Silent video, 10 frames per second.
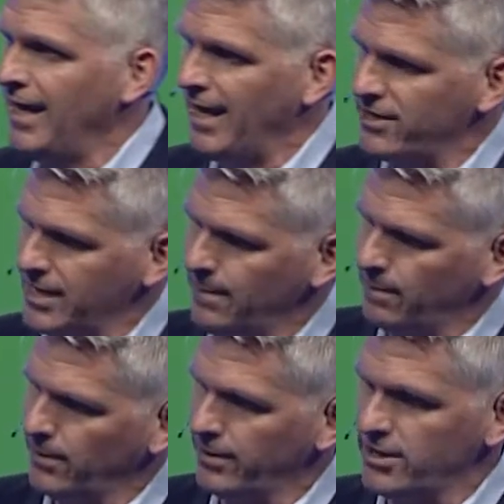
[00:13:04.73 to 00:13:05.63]
as
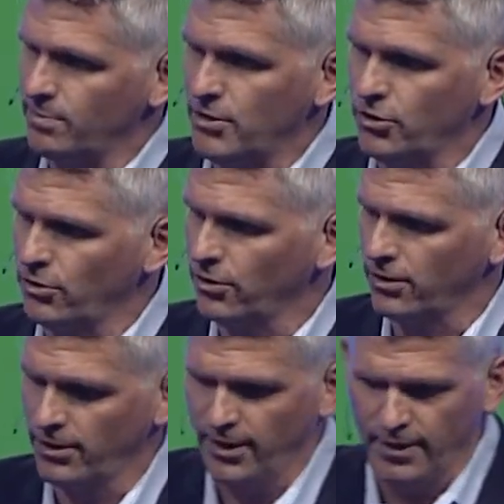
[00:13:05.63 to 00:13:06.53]
capabilities
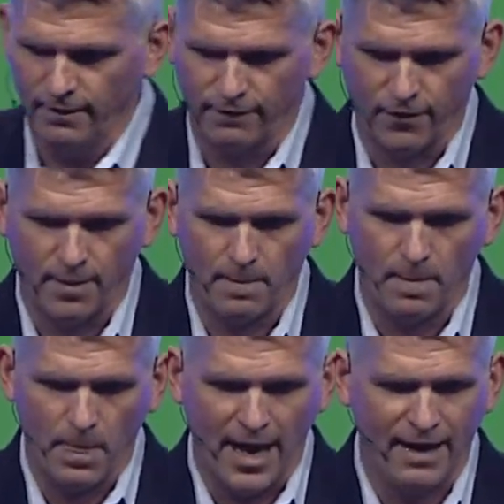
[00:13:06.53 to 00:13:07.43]
mature from
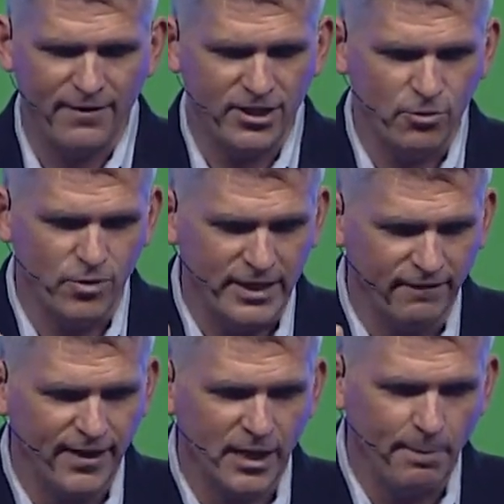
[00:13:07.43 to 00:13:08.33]
having to
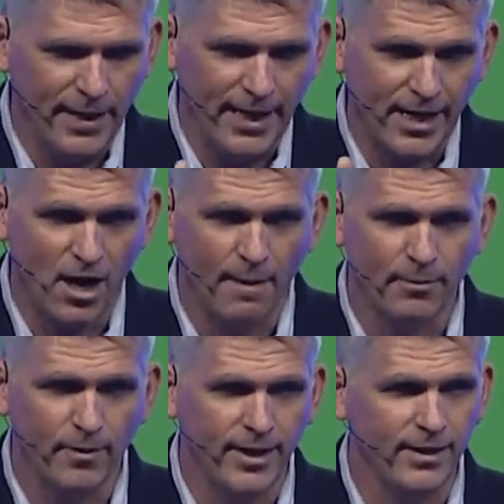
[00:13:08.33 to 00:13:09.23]
develop it and
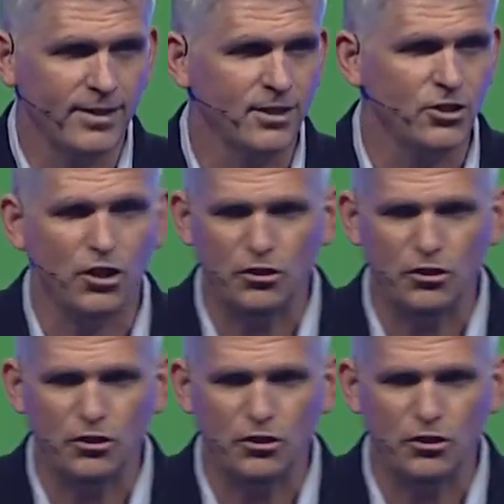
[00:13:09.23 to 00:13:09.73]
operate it to